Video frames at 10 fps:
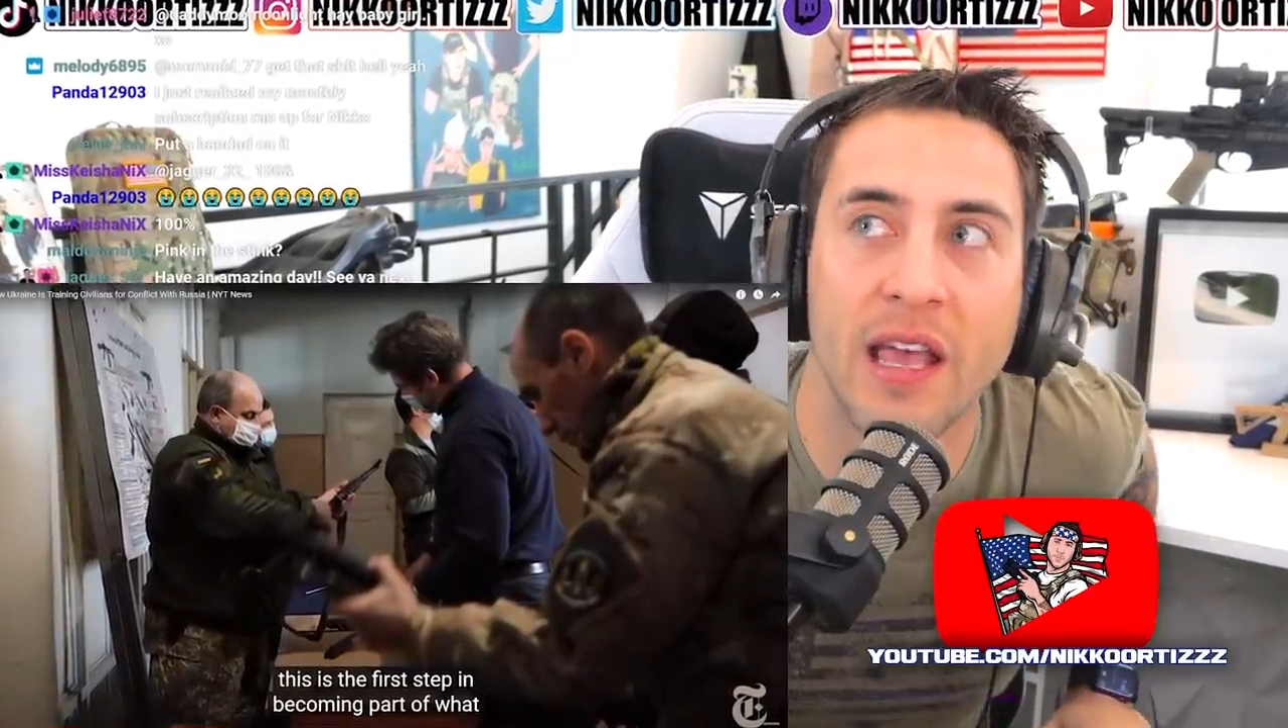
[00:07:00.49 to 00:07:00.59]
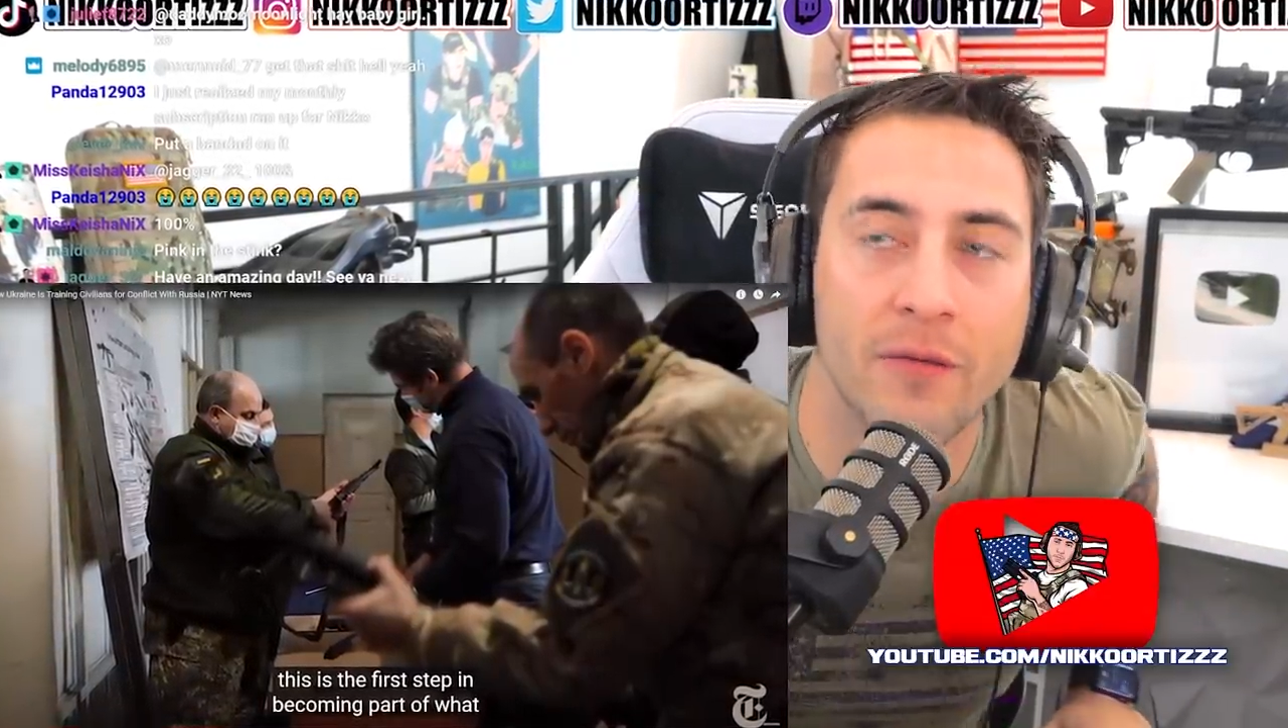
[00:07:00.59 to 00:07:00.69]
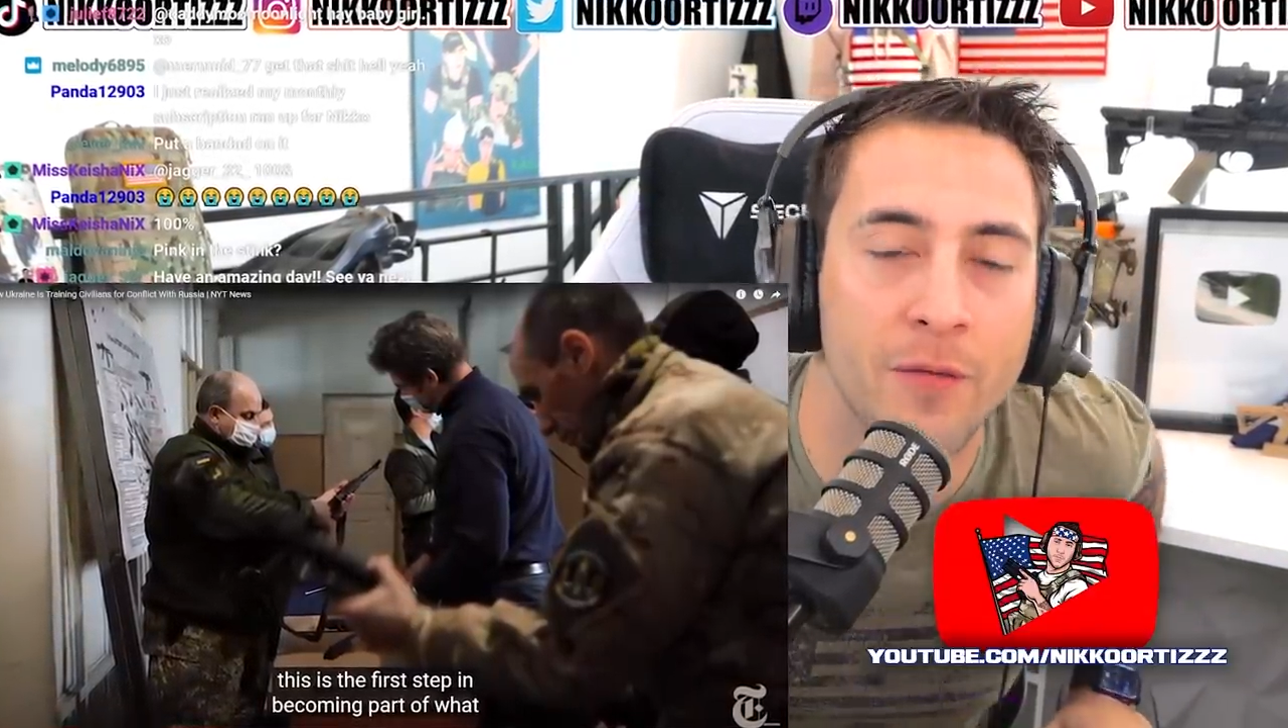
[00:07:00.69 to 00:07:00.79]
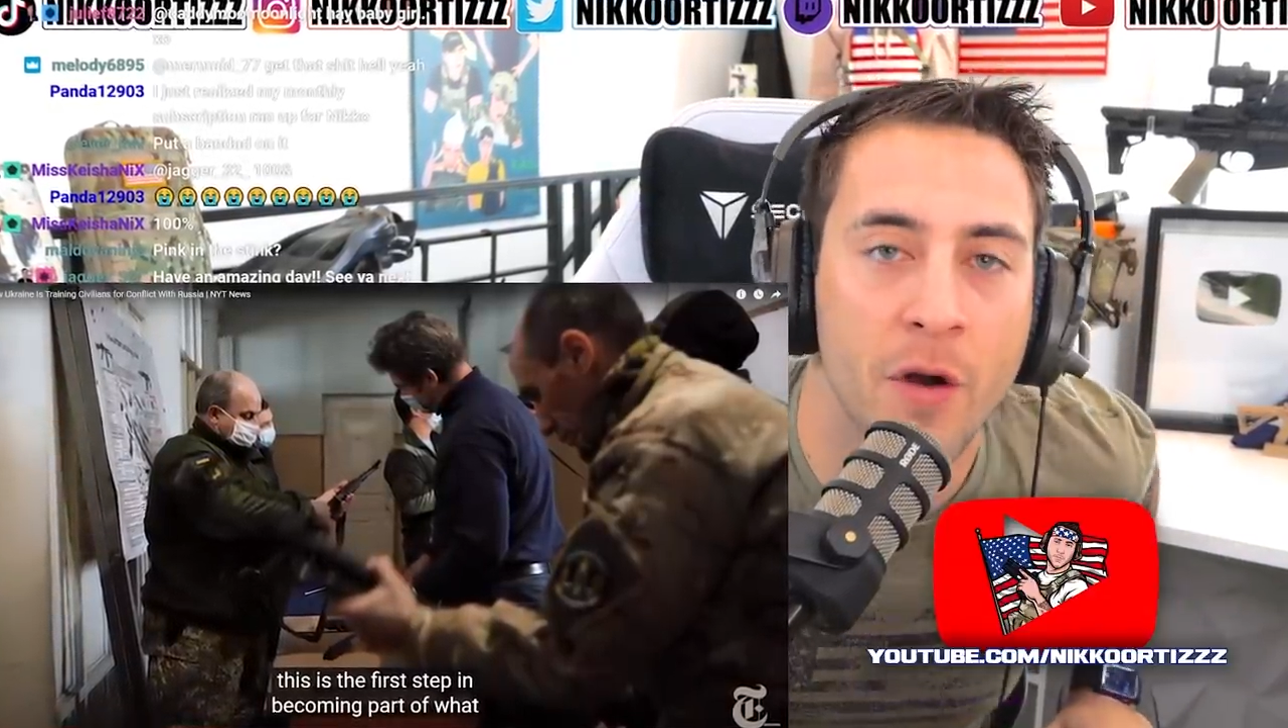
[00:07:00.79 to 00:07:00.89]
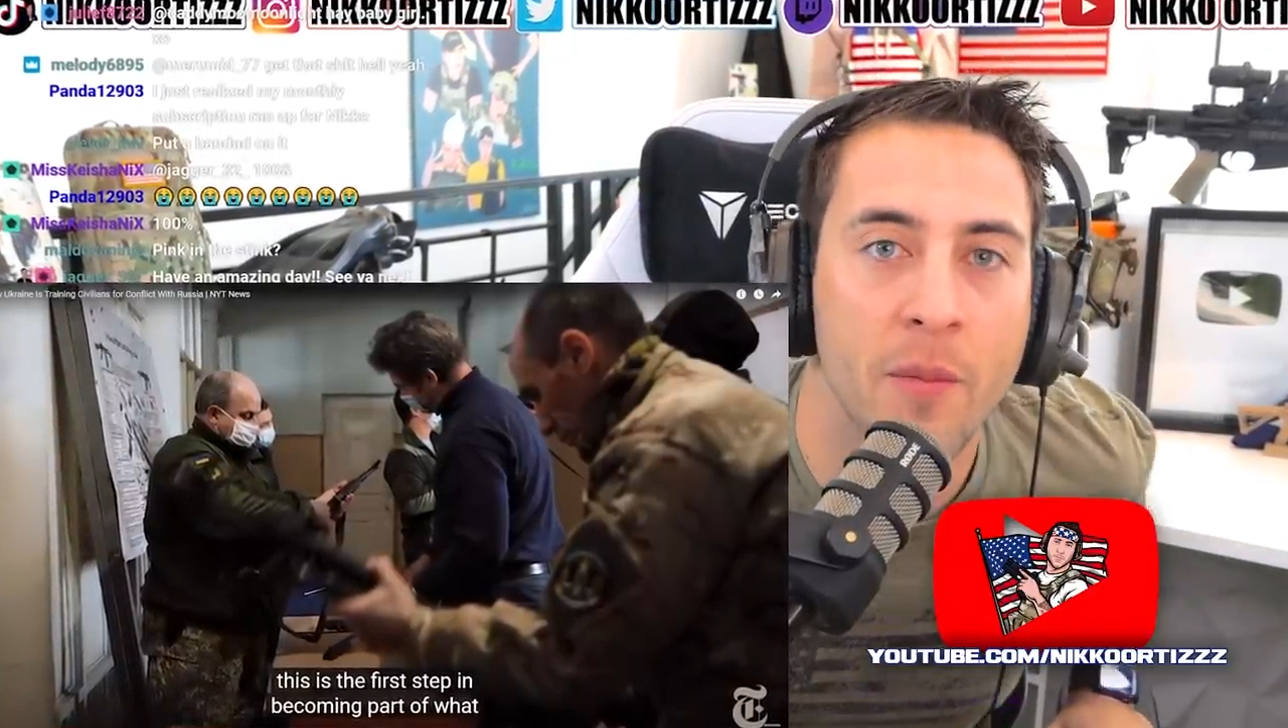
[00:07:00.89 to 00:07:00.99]
get
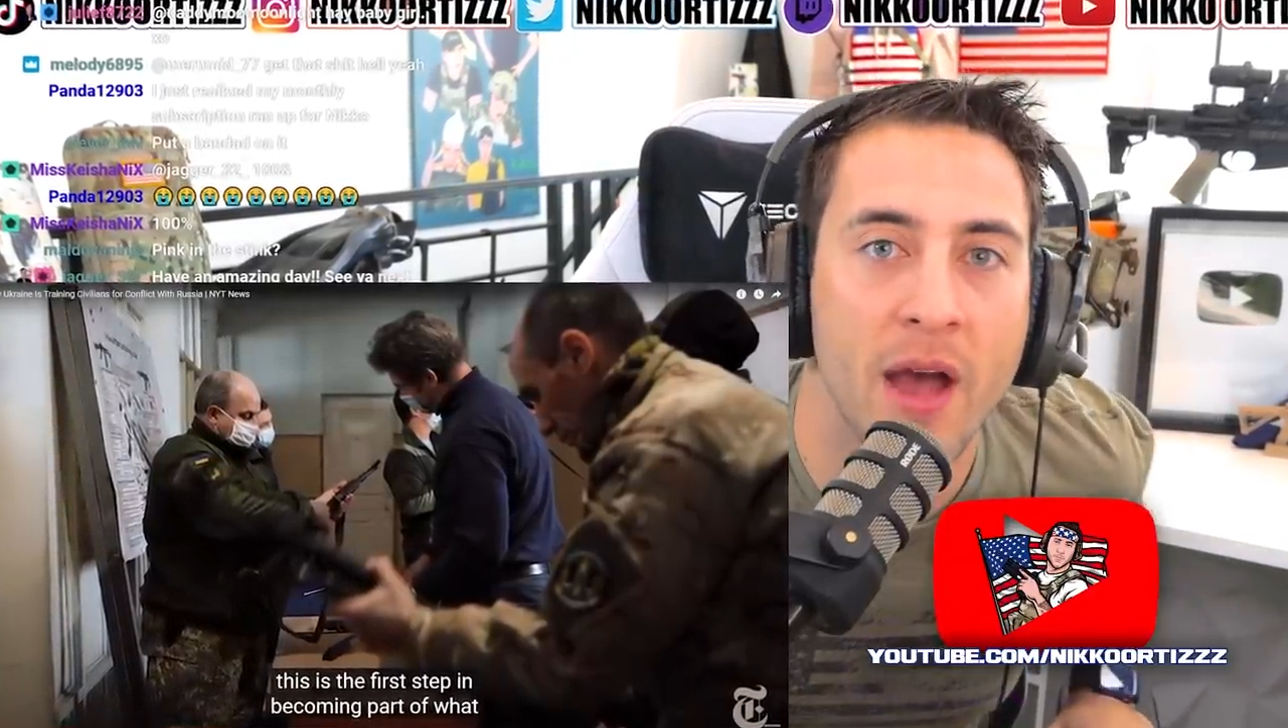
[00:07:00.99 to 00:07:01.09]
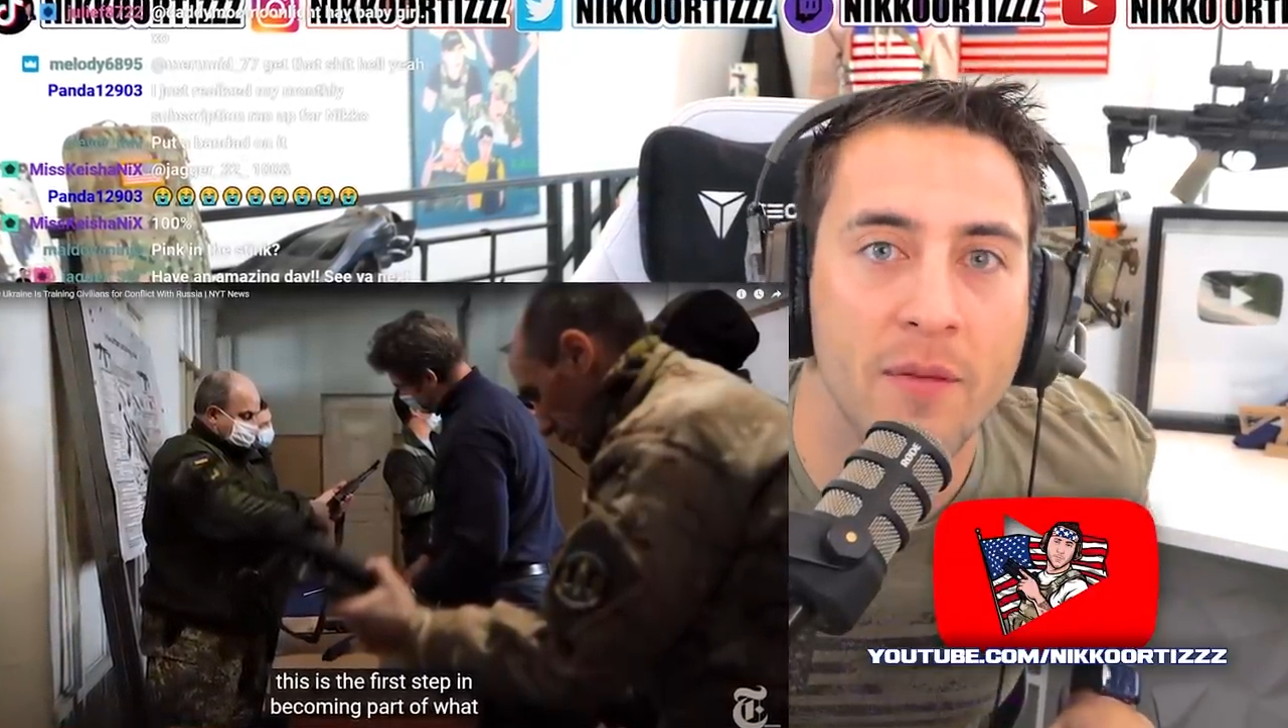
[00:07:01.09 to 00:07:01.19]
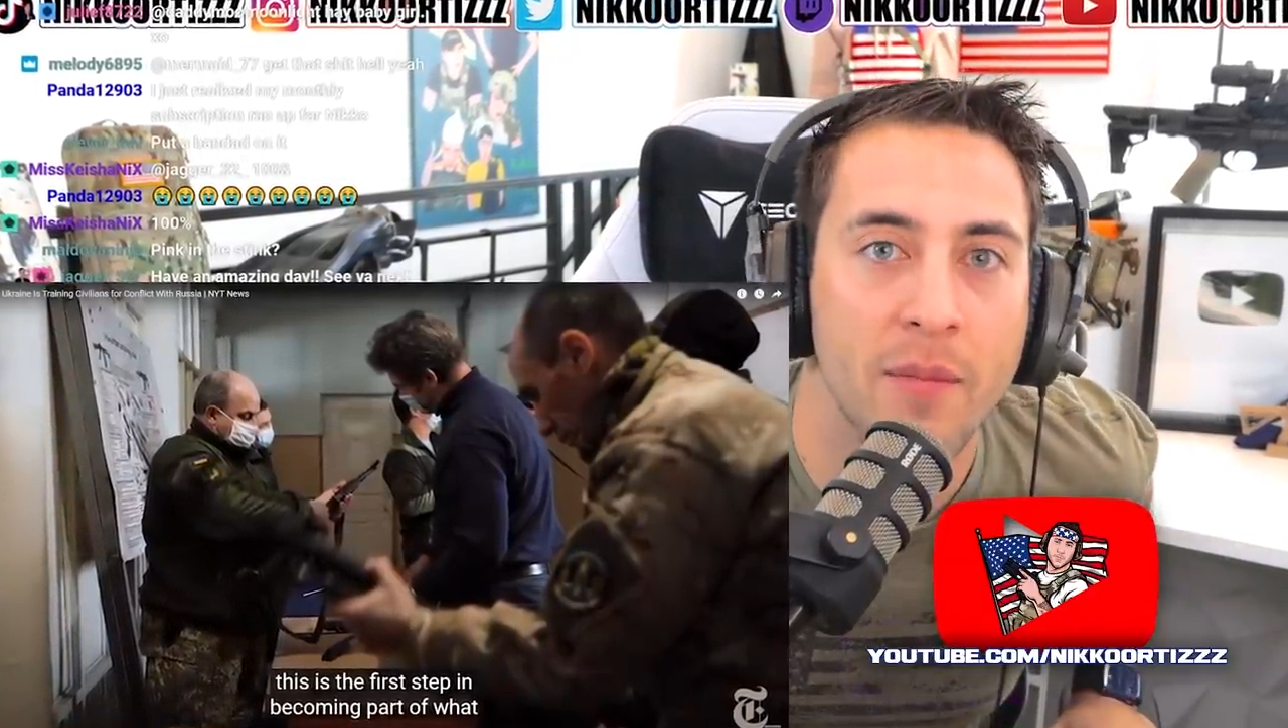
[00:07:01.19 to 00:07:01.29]
in front of